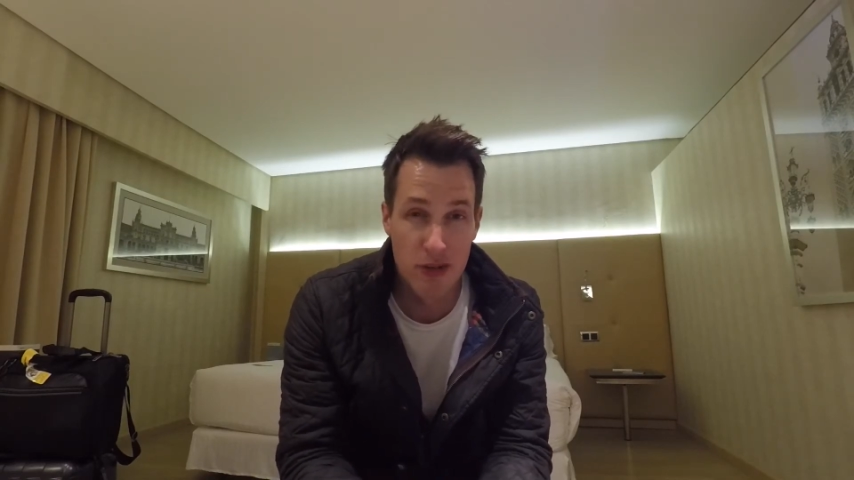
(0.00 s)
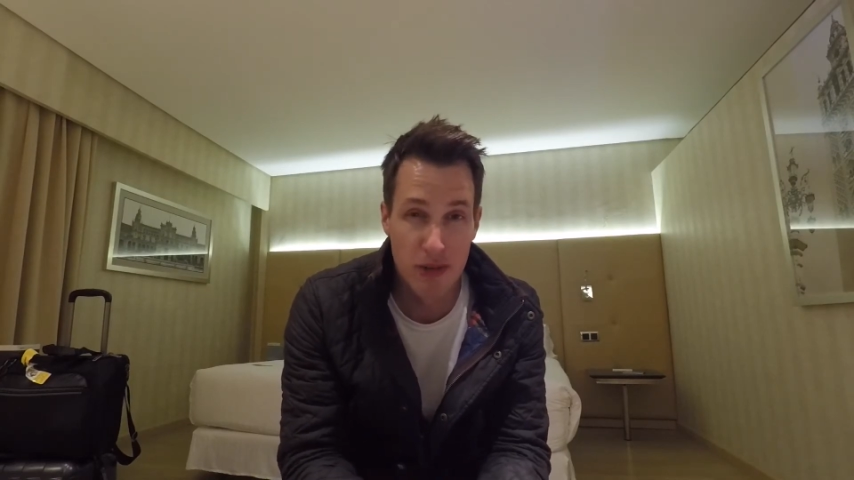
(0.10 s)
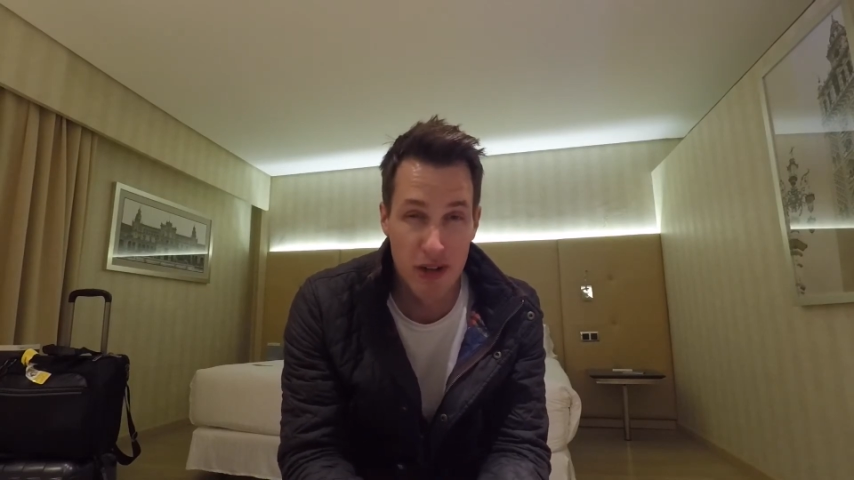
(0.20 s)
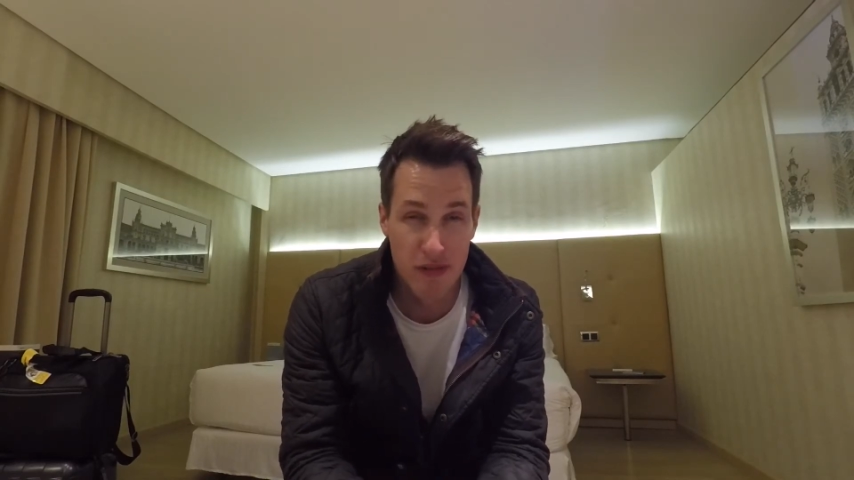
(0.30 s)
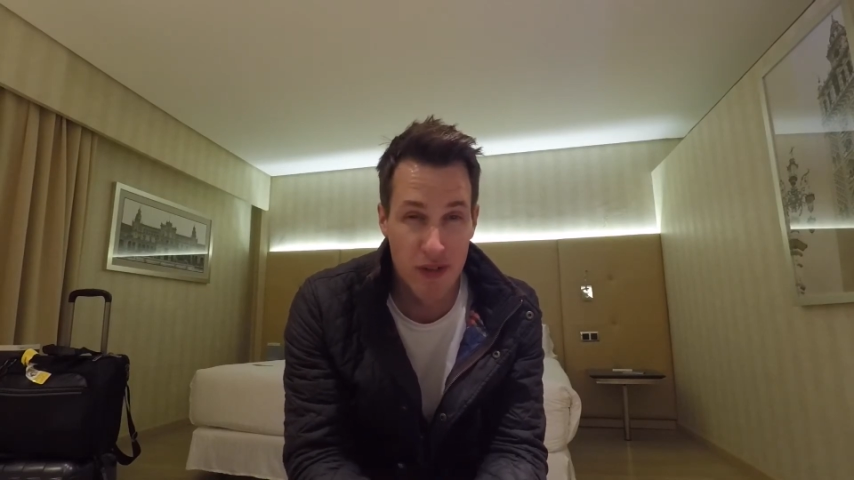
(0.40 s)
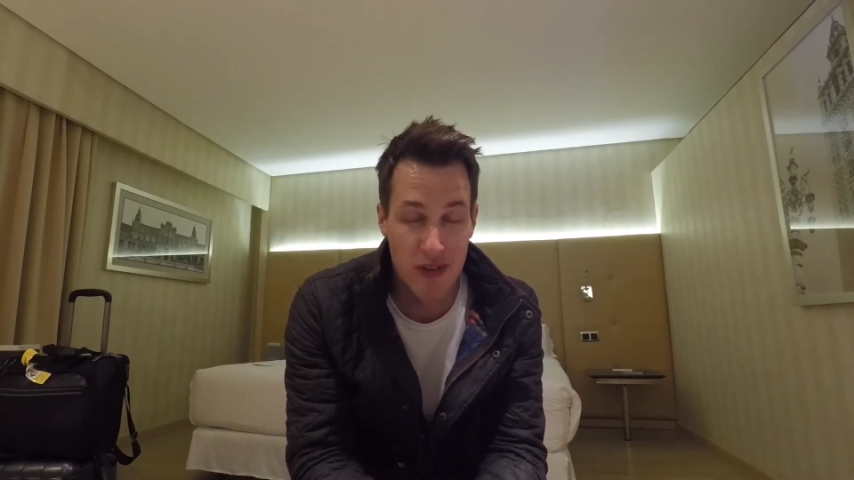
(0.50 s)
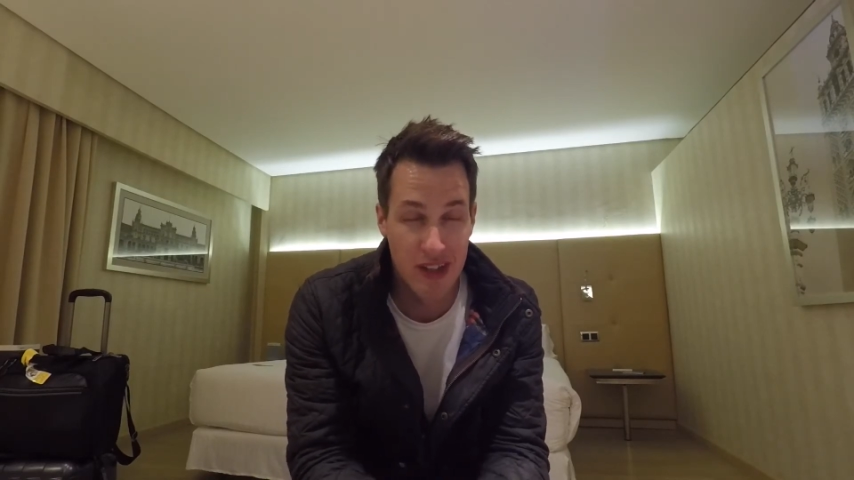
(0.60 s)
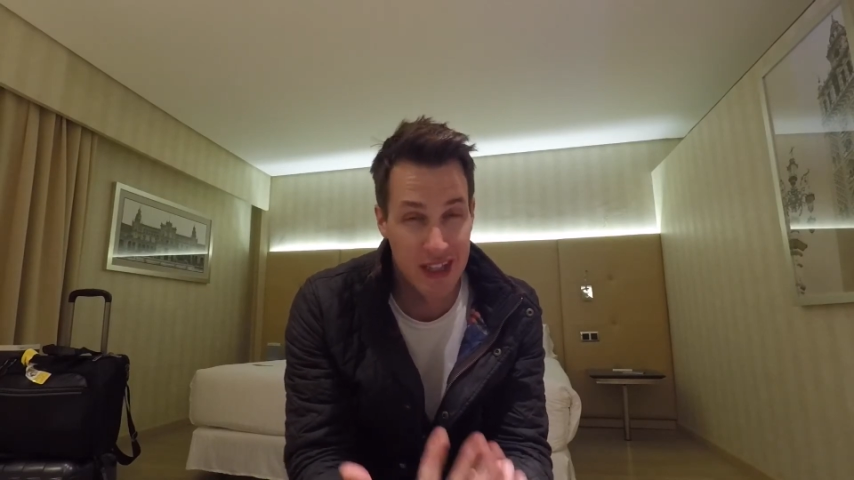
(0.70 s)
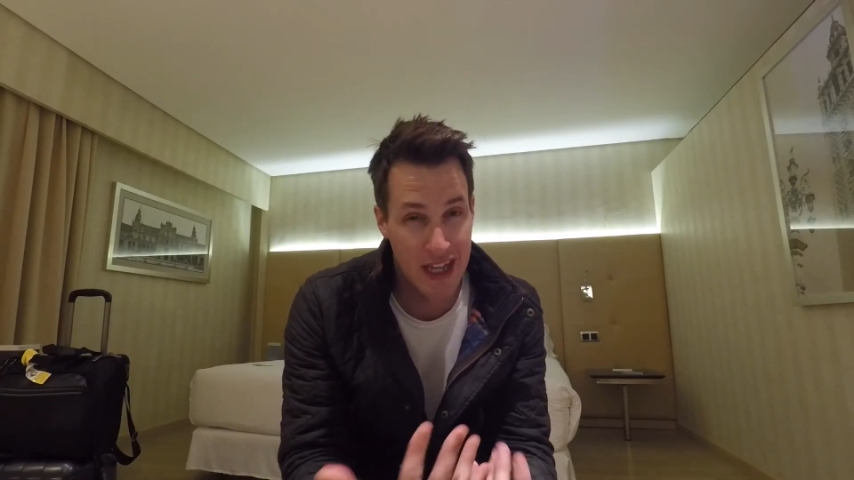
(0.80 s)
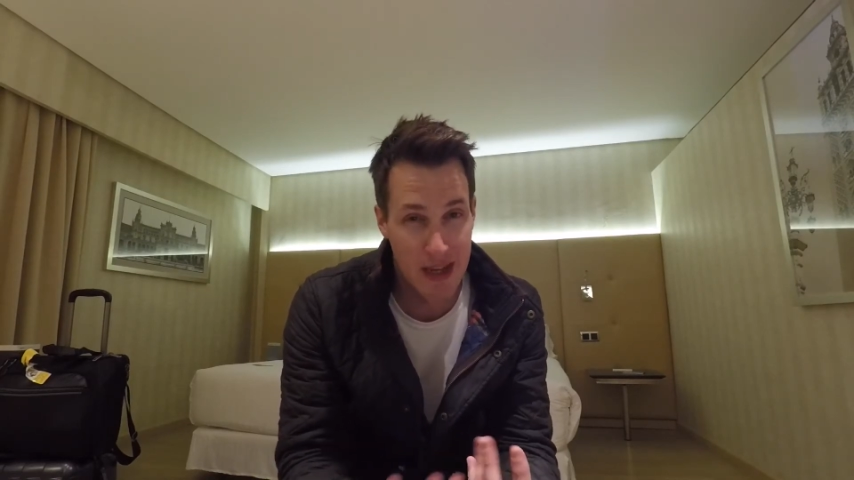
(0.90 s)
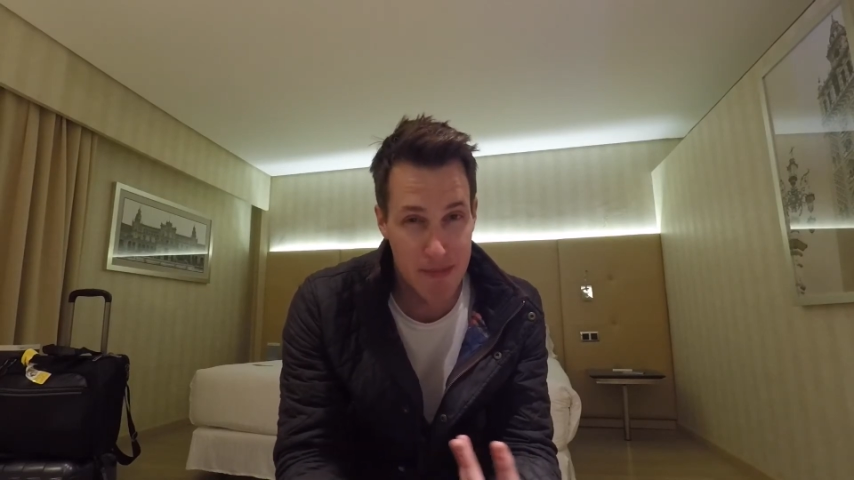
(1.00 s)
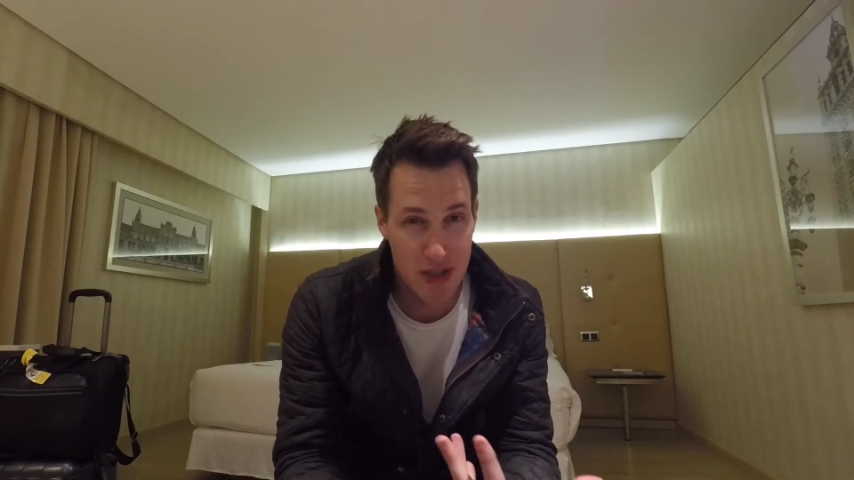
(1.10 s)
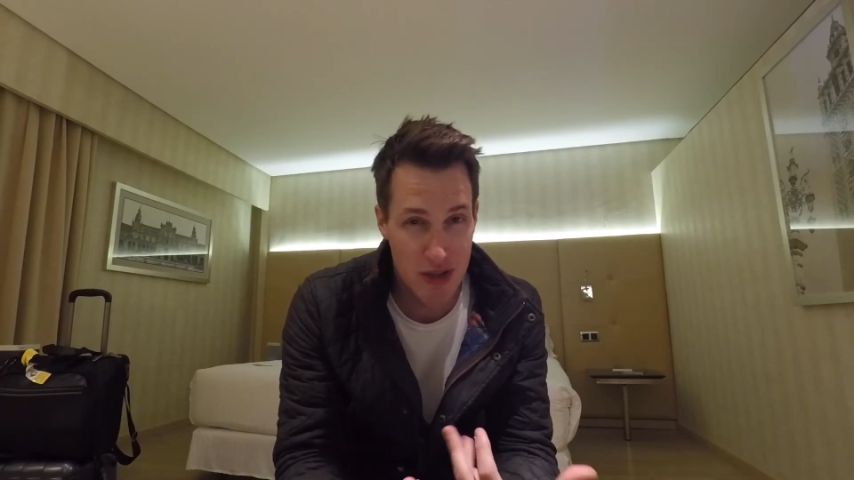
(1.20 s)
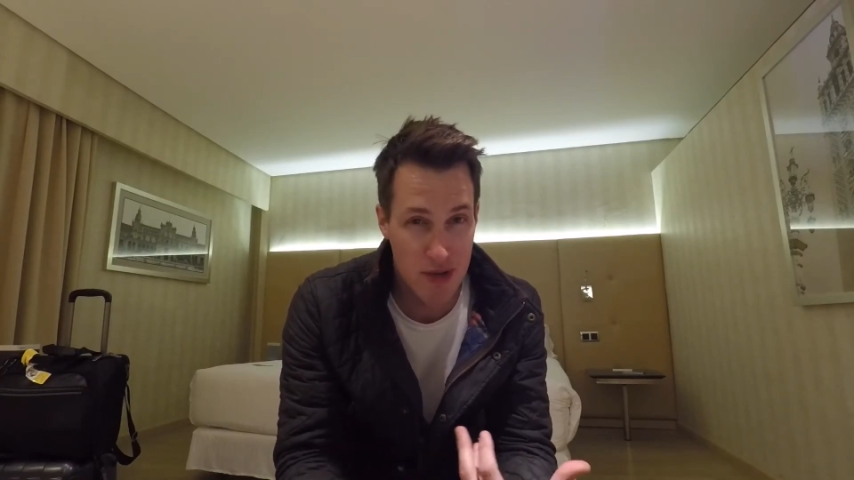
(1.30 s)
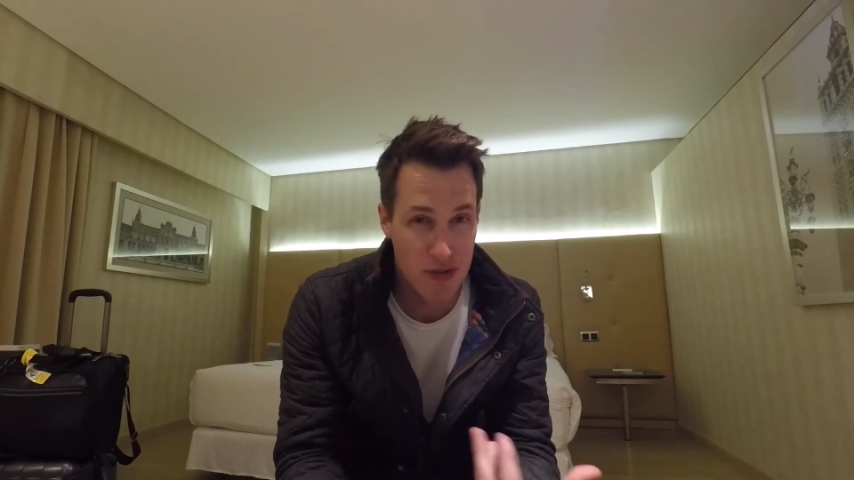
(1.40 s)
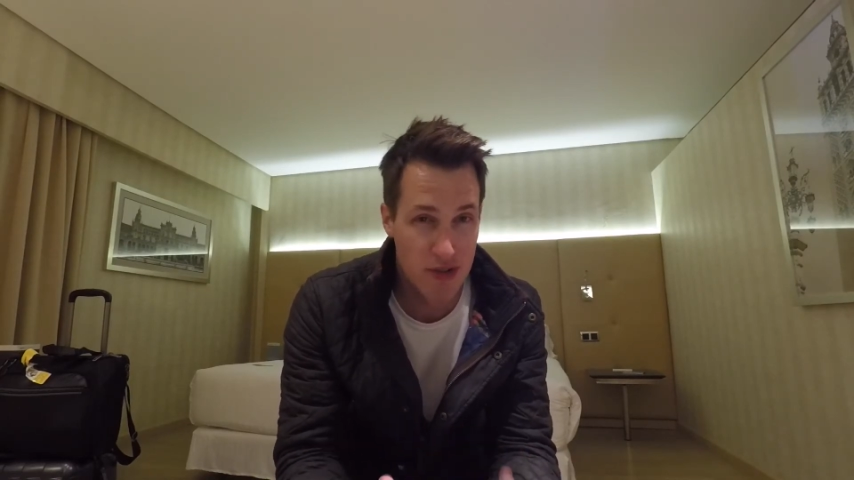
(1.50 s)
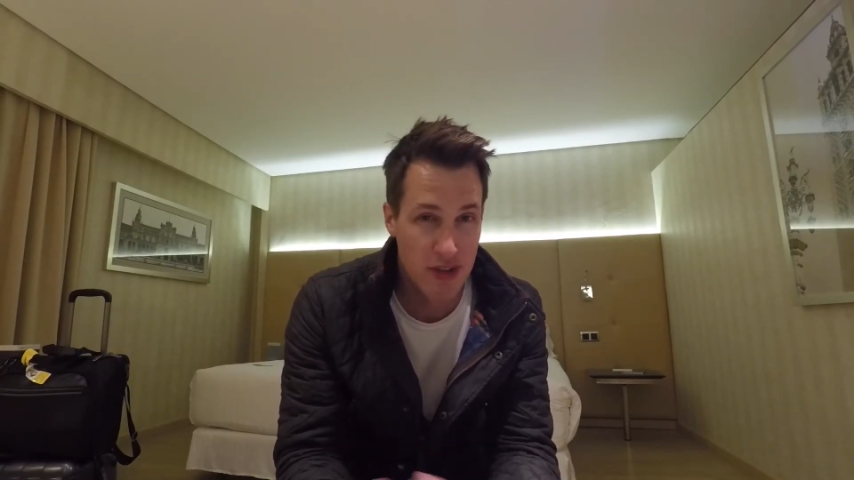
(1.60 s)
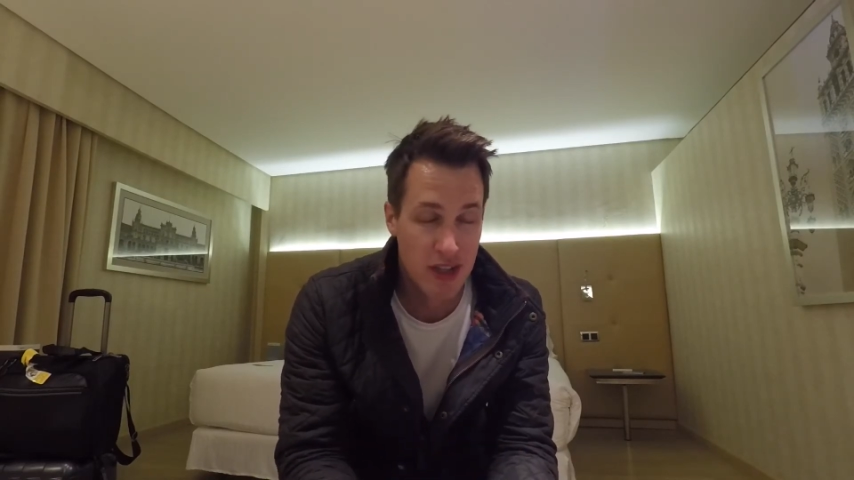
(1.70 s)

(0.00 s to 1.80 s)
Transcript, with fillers: microphones that can be used.